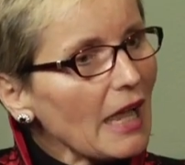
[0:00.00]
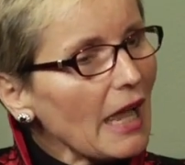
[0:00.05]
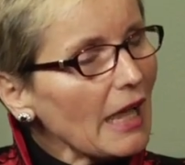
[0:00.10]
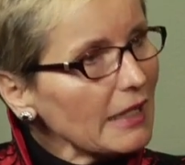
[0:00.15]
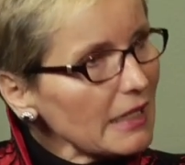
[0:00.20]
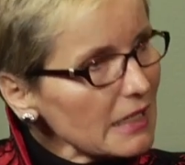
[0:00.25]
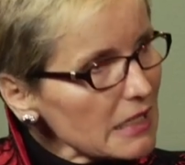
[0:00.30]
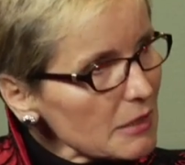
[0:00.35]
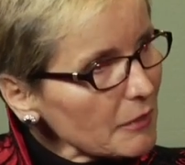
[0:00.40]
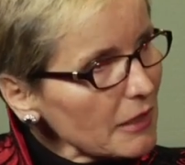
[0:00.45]

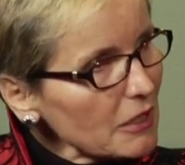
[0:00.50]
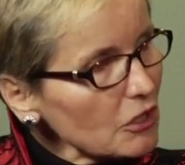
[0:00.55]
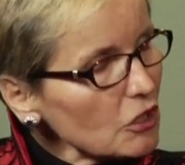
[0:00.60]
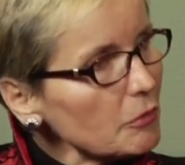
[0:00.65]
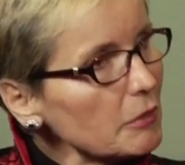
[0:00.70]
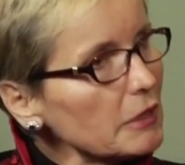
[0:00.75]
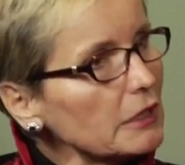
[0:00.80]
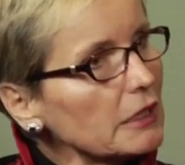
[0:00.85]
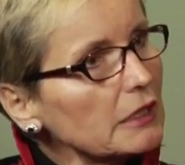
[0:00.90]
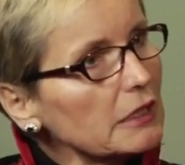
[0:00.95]
And they explained
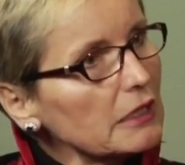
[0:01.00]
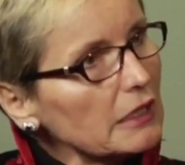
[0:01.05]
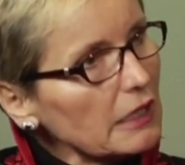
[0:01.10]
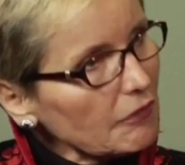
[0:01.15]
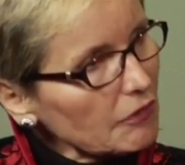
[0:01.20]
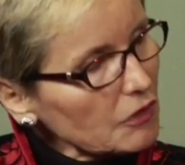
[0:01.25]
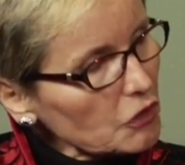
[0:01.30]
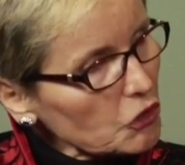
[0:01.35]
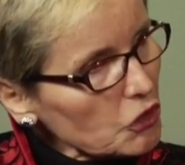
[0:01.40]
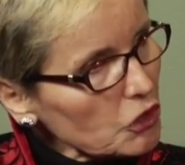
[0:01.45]
to me they didn't
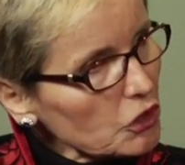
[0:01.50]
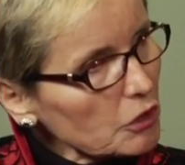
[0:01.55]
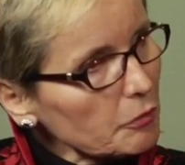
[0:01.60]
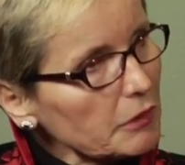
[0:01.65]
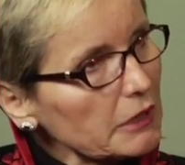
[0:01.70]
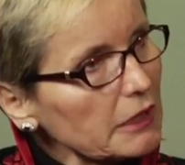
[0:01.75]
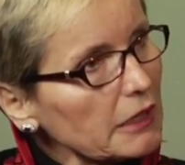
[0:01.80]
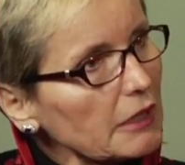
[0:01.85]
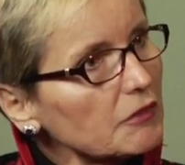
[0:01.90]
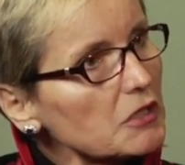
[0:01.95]
have a little girl,
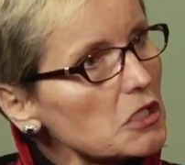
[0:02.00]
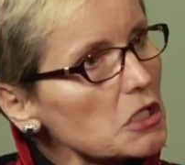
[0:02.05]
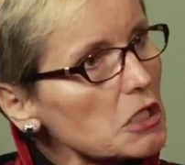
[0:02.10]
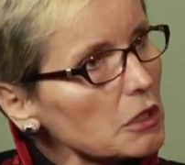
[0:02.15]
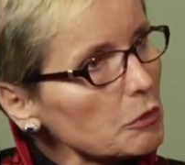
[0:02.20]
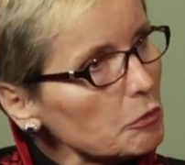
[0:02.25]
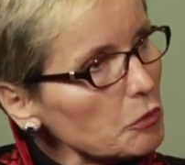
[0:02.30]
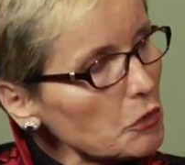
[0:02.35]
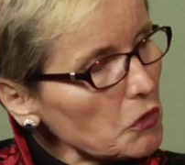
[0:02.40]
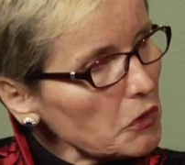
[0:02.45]
but they have this
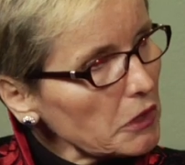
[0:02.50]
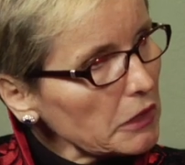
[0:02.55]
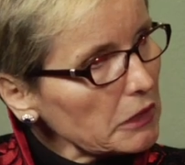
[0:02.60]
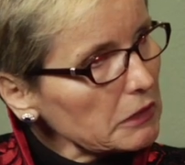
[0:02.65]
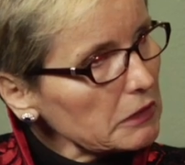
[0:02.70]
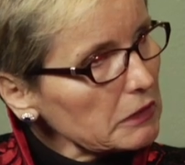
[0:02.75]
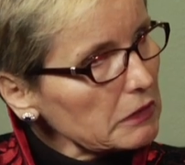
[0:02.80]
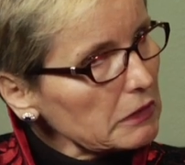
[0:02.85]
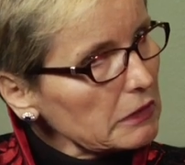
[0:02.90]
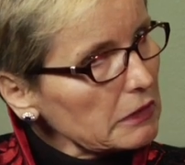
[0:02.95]
little boy.
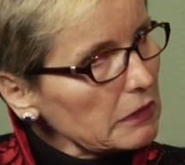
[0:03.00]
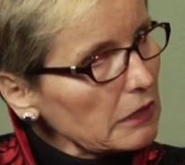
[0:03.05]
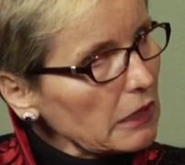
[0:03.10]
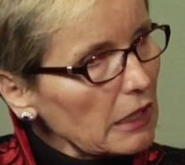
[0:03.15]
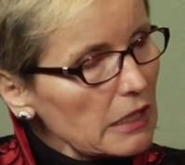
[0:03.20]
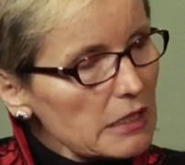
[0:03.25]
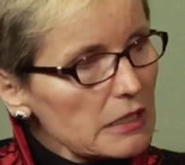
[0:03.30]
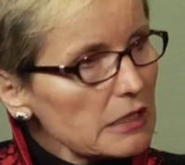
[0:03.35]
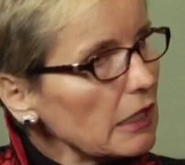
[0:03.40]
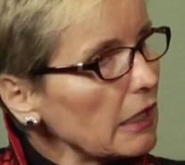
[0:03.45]

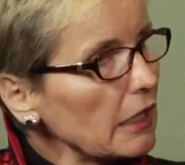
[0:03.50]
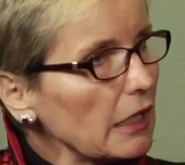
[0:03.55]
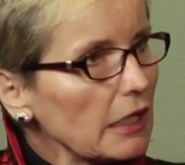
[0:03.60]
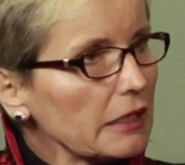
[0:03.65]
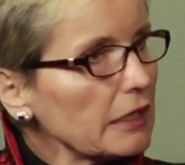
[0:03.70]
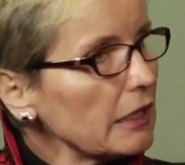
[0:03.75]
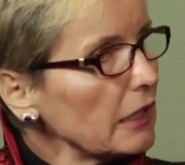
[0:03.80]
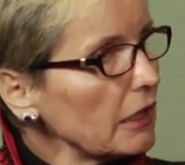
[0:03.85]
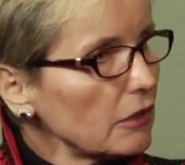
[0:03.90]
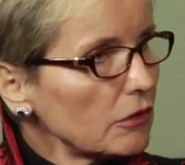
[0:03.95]
I said, I
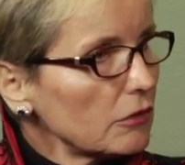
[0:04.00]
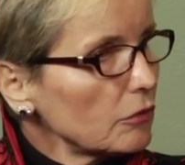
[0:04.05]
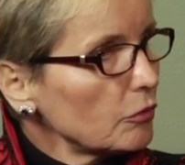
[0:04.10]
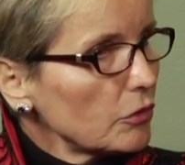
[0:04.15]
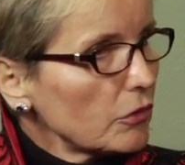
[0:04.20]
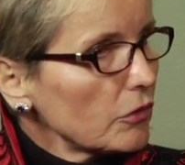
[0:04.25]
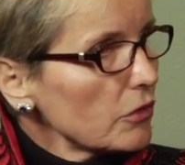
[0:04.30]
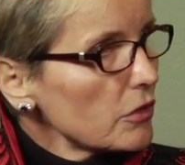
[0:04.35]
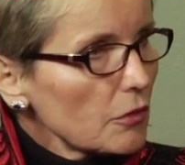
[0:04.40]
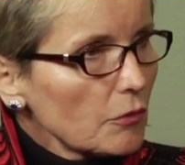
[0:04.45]
can't do
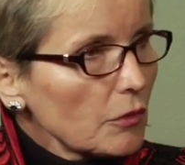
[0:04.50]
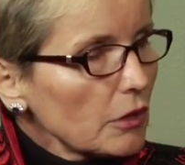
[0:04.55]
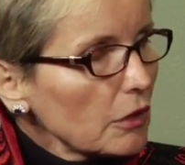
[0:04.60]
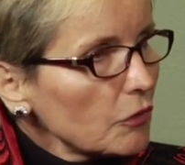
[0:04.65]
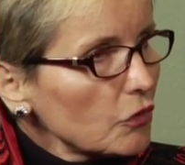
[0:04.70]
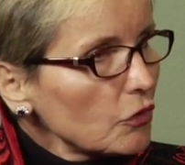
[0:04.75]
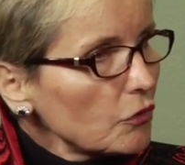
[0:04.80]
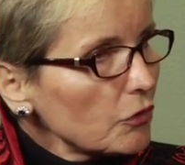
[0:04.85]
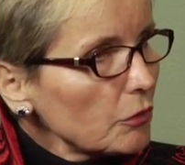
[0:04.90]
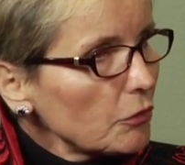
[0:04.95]
boys. And what am
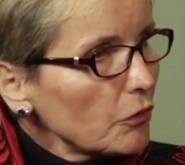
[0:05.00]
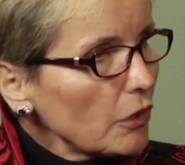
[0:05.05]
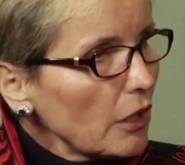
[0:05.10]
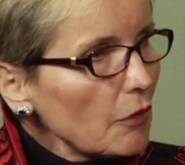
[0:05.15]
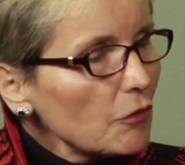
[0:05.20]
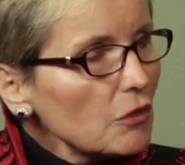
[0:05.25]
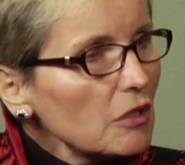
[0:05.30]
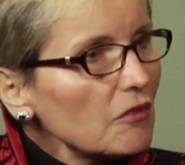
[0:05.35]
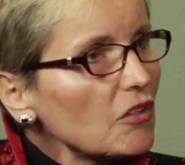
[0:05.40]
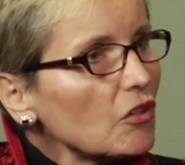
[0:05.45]
I going to do with the boy?
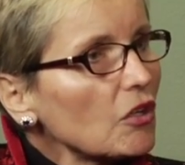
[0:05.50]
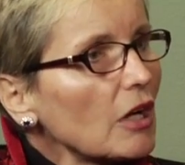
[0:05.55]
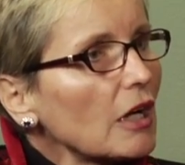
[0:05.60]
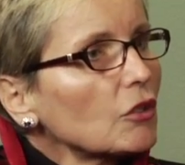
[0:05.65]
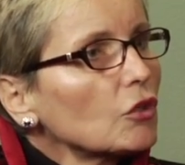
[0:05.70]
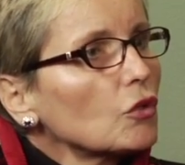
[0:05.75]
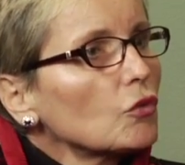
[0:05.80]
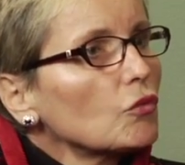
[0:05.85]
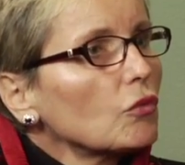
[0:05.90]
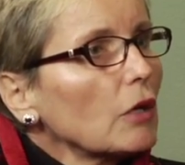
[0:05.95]
I wouldn't even know
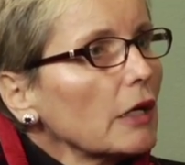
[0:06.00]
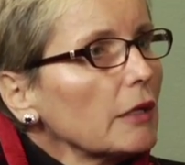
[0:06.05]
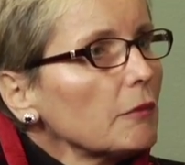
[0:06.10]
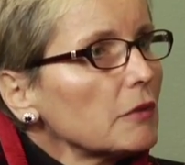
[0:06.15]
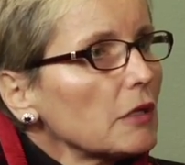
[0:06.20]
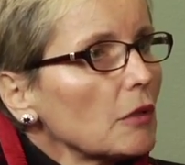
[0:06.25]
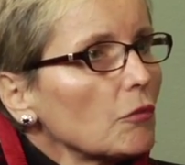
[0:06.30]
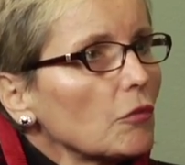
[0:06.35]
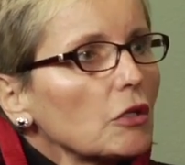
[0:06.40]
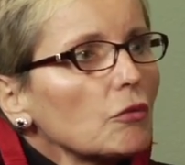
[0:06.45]
how to
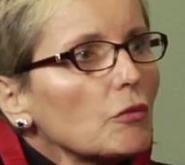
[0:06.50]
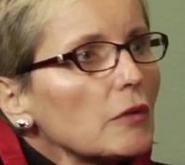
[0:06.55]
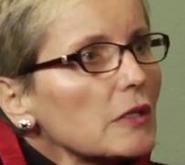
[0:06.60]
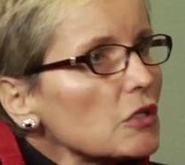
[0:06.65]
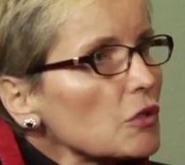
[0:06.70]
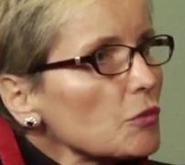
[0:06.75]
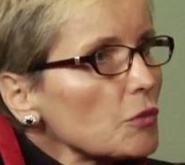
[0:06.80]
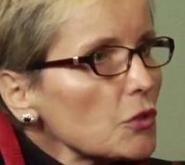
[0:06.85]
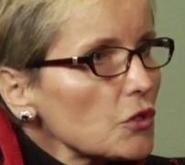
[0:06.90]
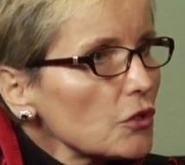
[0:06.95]
wipe them. What am I
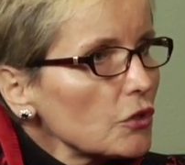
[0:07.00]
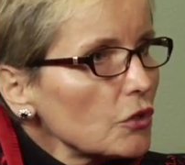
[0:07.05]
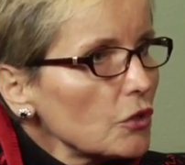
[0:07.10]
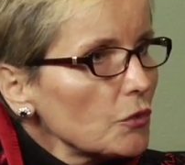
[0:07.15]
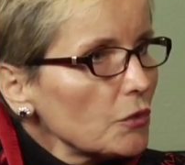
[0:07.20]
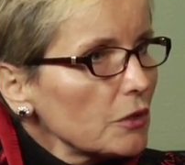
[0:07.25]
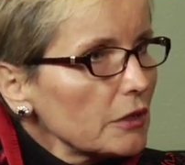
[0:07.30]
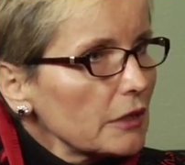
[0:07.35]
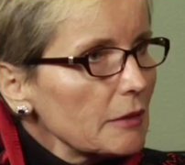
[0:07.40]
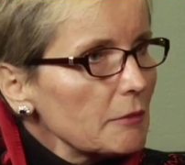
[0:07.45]
supposed to
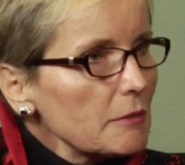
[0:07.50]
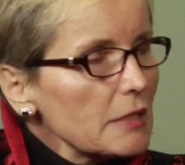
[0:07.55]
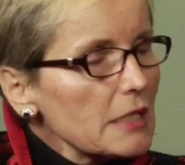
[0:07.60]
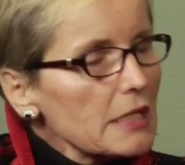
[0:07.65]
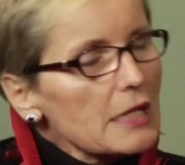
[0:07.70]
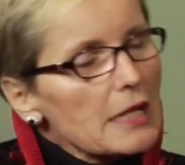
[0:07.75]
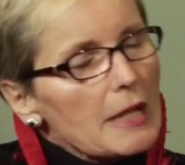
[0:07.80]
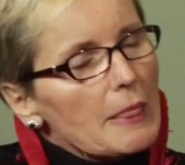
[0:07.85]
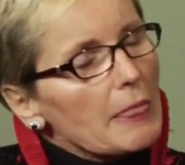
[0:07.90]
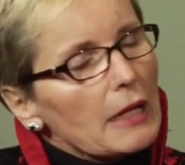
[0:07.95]
do with them?
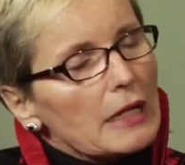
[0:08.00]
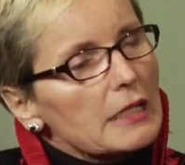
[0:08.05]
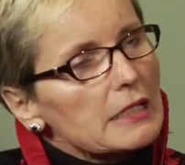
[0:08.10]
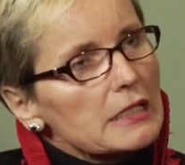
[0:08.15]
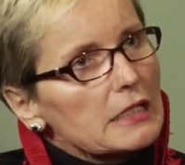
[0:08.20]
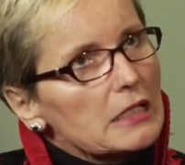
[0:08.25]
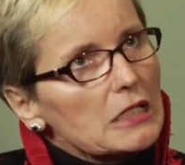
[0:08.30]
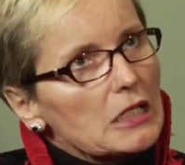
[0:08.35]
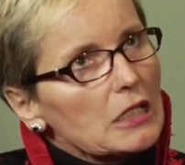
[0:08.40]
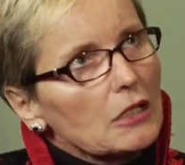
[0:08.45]
I
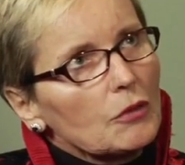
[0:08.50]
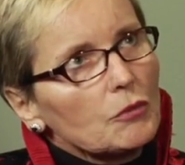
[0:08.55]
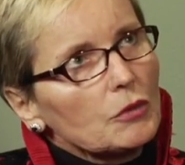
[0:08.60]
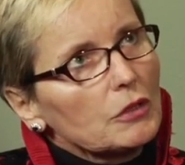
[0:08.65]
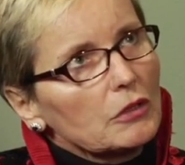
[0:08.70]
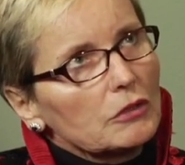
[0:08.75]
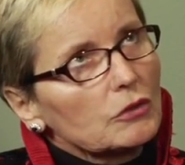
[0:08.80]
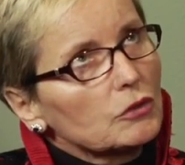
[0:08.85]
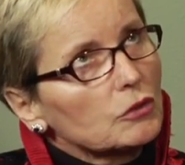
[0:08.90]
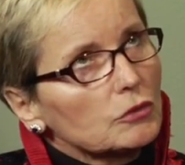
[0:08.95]
said, no, we're
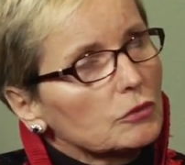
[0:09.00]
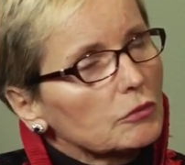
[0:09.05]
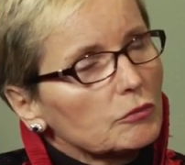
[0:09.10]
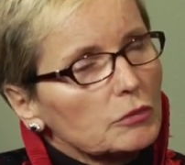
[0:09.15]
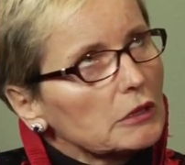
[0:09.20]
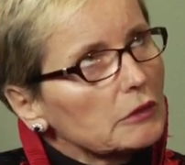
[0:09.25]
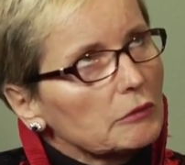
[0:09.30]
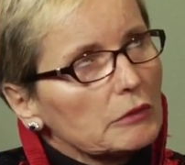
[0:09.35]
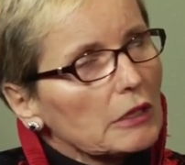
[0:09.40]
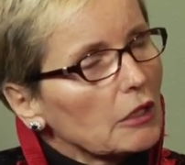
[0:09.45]
not
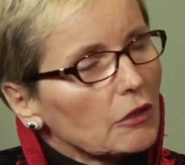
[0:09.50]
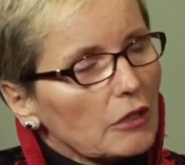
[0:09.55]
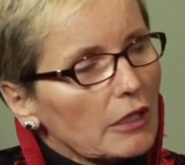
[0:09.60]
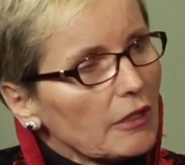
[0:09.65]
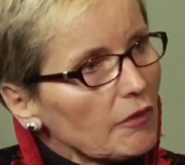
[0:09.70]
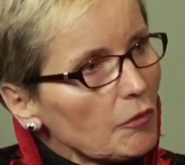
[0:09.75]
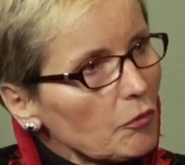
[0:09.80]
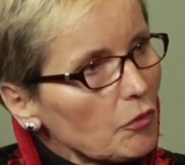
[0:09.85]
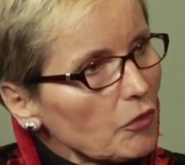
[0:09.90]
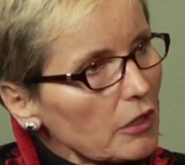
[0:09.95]
going to
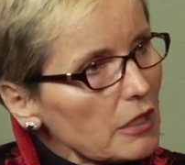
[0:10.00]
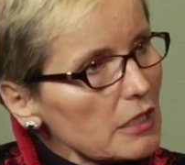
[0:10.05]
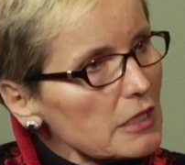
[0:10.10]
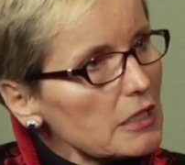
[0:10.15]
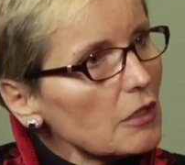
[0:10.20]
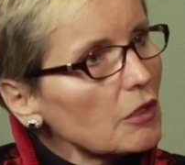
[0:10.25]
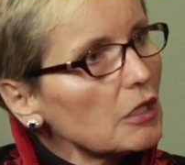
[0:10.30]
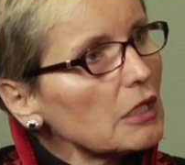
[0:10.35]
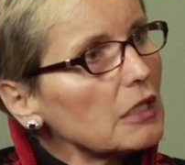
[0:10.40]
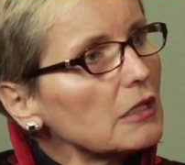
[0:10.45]
have a boy. He
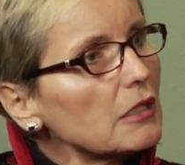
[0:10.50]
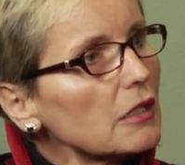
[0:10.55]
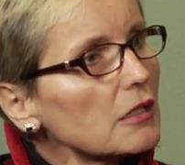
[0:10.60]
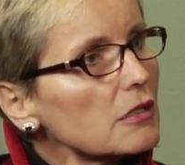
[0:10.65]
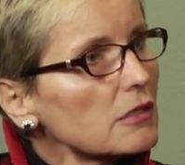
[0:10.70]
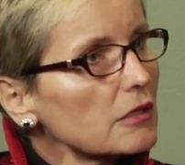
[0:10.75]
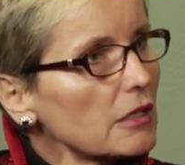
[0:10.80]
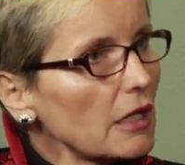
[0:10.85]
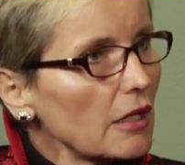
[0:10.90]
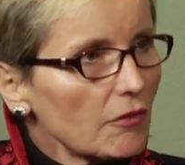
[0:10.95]
said, he
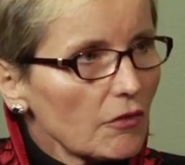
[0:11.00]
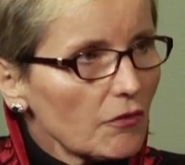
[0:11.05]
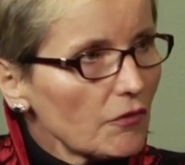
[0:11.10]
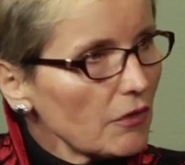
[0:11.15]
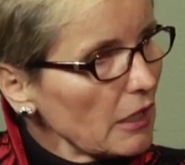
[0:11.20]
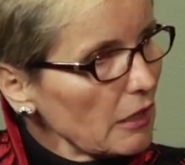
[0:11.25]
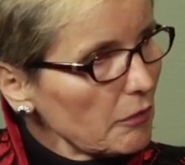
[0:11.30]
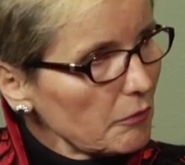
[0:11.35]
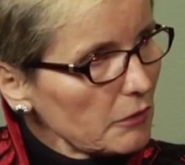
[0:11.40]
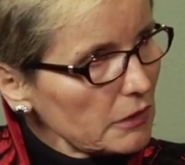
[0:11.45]
doesn't have a
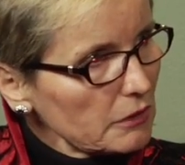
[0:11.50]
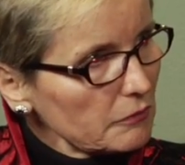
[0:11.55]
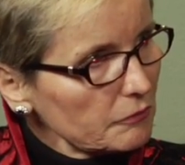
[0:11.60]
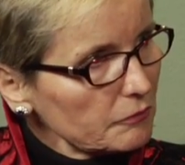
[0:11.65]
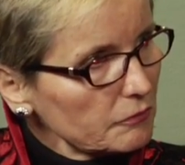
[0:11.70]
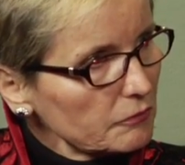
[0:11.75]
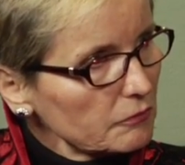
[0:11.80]
family.